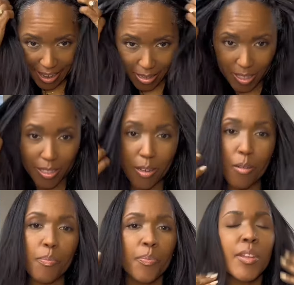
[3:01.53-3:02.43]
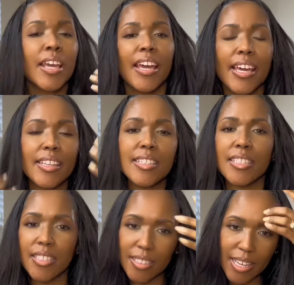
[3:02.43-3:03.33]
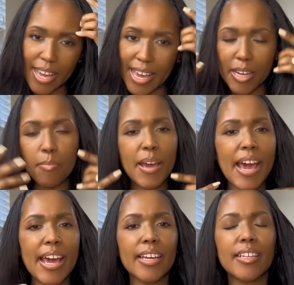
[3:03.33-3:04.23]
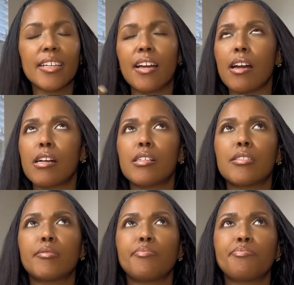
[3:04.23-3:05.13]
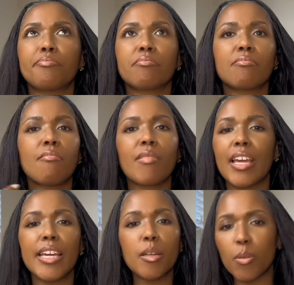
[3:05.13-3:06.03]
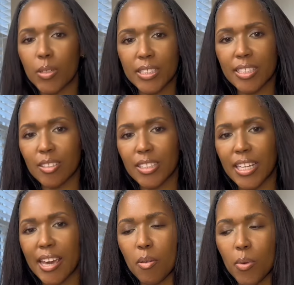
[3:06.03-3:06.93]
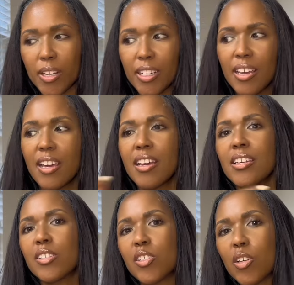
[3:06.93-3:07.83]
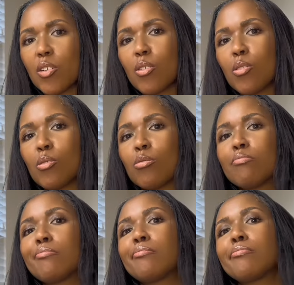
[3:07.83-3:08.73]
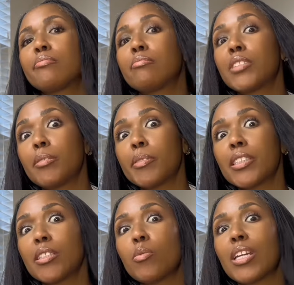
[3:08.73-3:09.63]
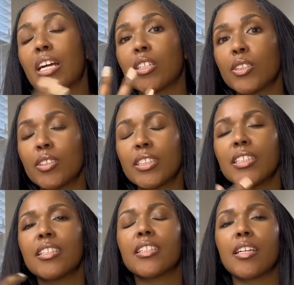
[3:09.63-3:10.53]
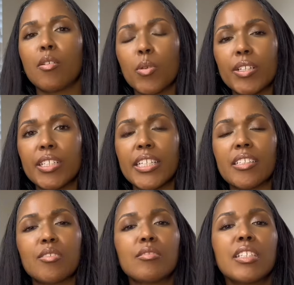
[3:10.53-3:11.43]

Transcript: so, and this is, I had it back in a ponytail today at work. So typically when I curl it and then I wear it down,